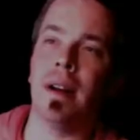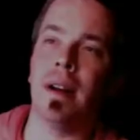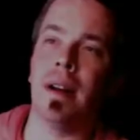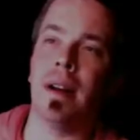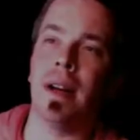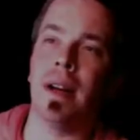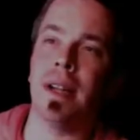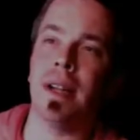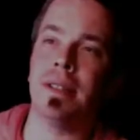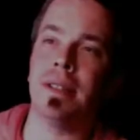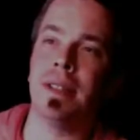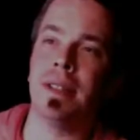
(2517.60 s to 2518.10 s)
right,
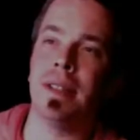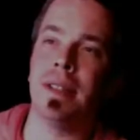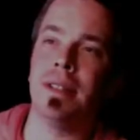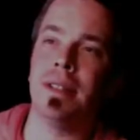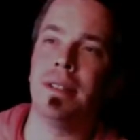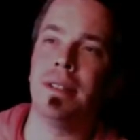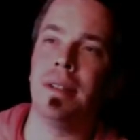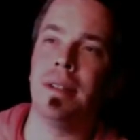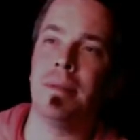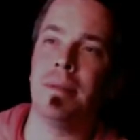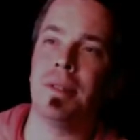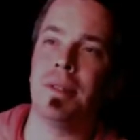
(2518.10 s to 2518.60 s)
I seen
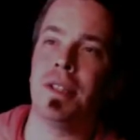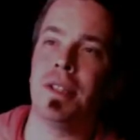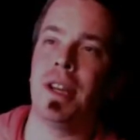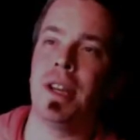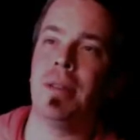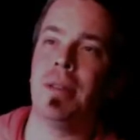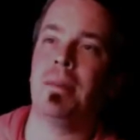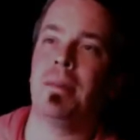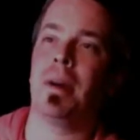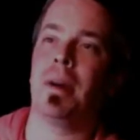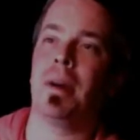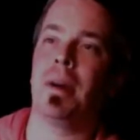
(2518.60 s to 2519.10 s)
Double J
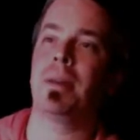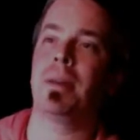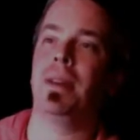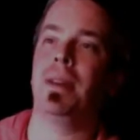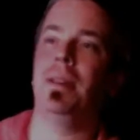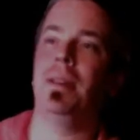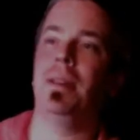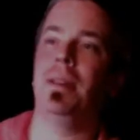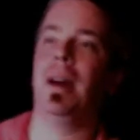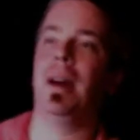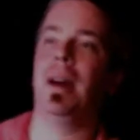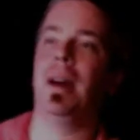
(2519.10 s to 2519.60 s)
Barbecue
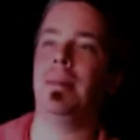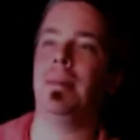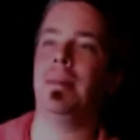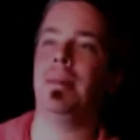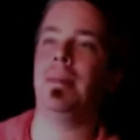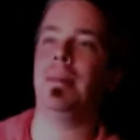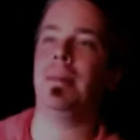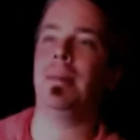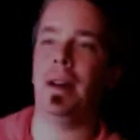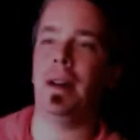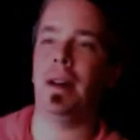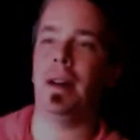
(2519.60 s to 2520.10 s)
hopped
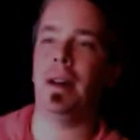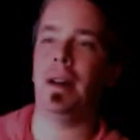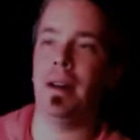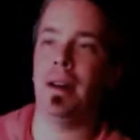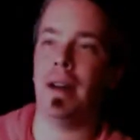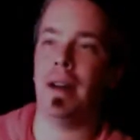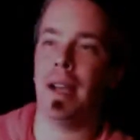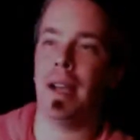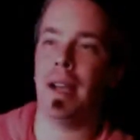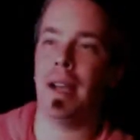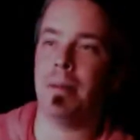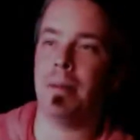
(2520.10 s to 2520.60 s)
on here. I
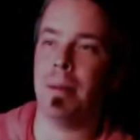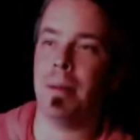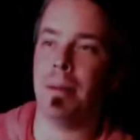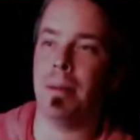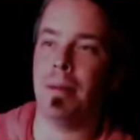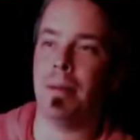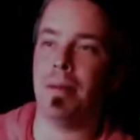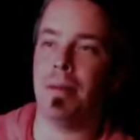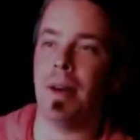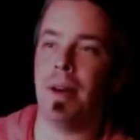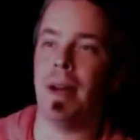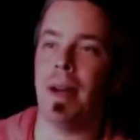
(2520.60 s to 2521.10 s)
can't remember if
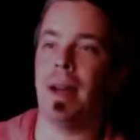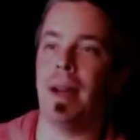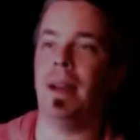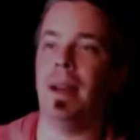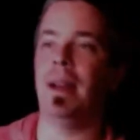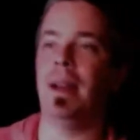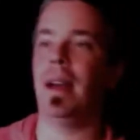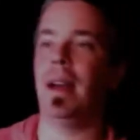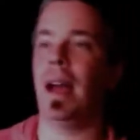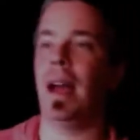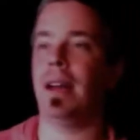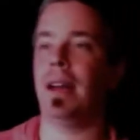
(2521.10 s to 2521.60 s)
I
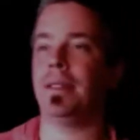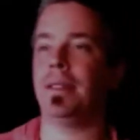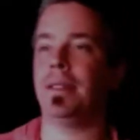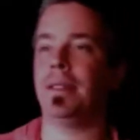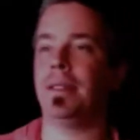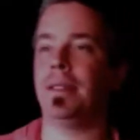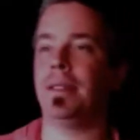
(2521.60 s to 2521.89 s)
asked him.